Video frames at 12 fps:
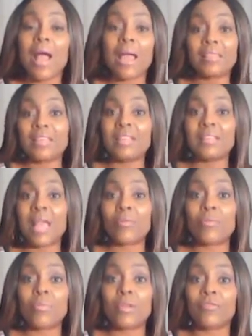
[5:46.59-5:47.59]
I think
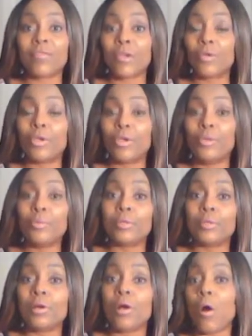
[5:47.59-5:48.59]
that would be a very cute
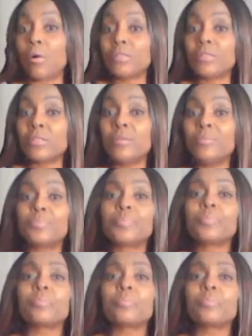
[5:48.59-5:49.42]
look also.